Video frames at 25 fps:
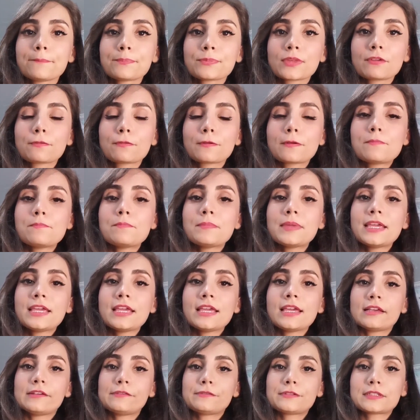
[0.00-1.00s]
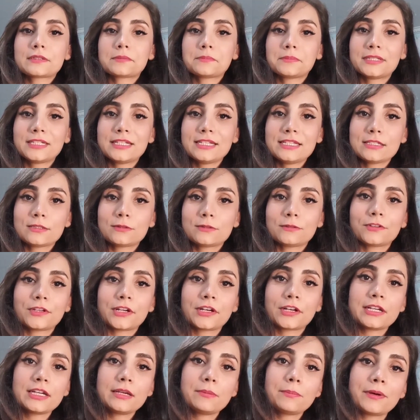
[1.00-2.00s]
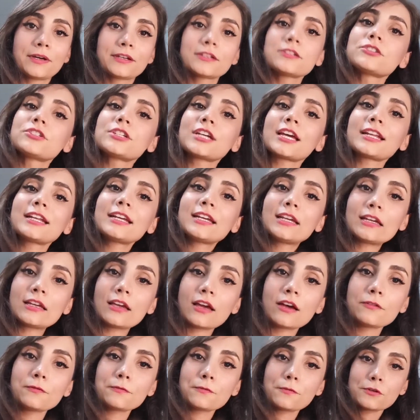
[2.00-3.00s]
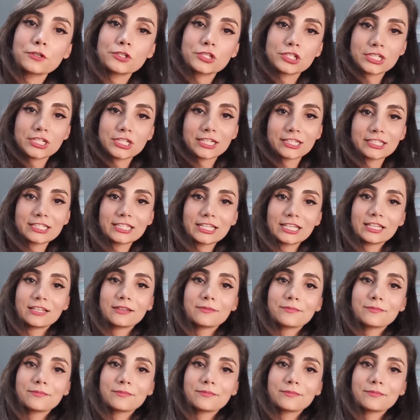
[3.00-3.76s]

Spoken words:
For me, if somebody's very apologetic, unfortunately,